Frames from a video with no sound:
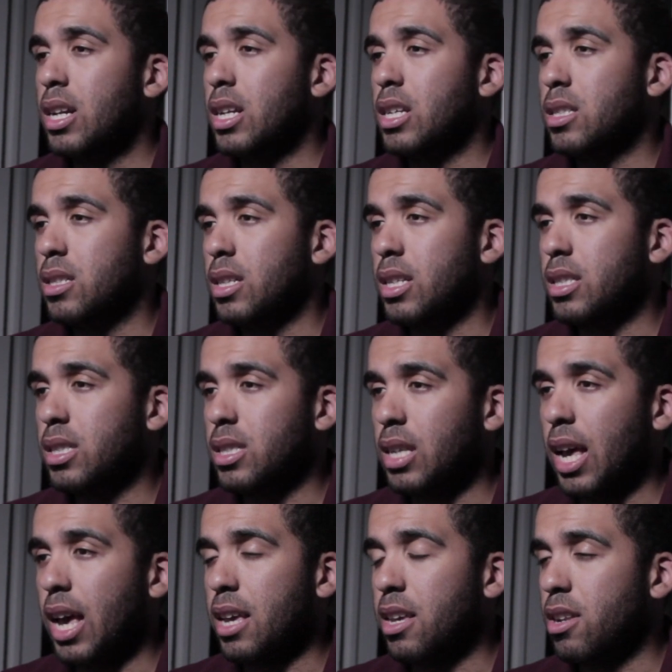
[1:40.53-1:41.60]

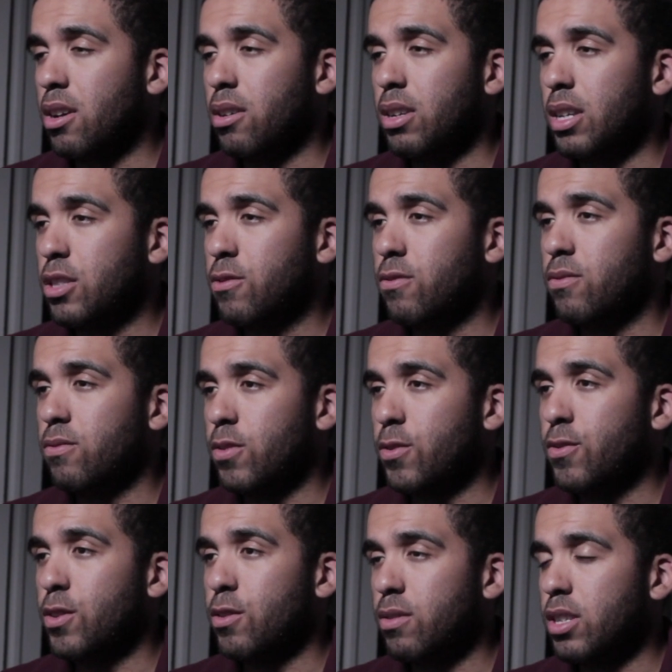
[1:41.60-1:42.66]
Let's
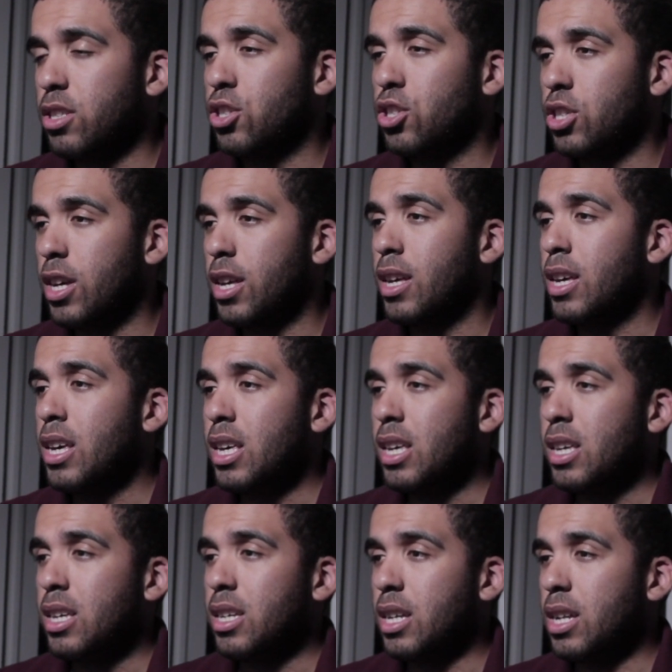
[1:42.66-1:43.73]
review this shit,
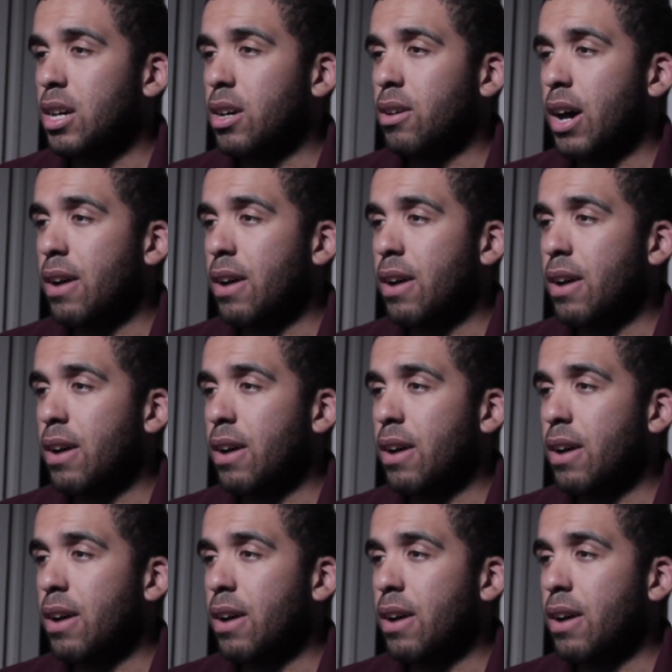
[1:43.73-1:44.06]
you know.